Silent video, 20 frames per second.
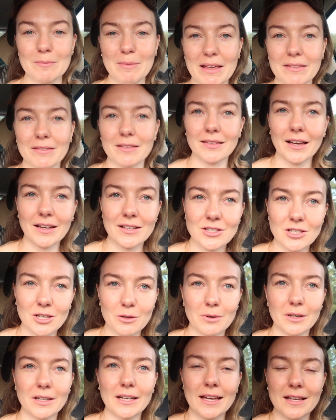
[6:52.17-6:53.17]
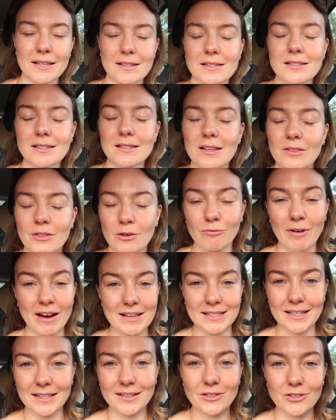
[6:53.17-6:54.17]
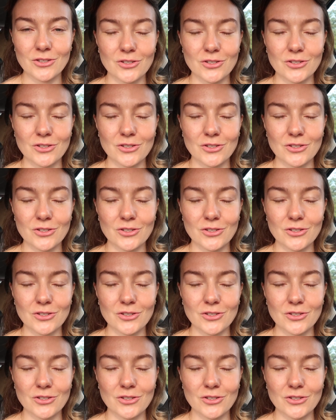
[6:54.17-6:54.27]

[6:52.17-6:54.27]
main thing that he's doing is the resin.